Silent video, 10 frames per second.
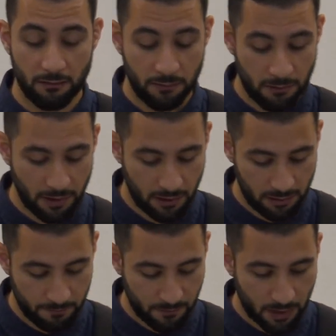very
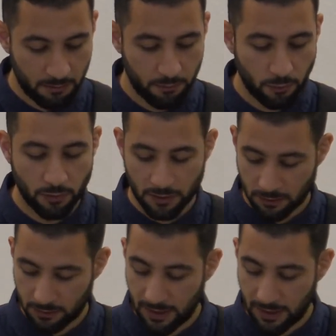important.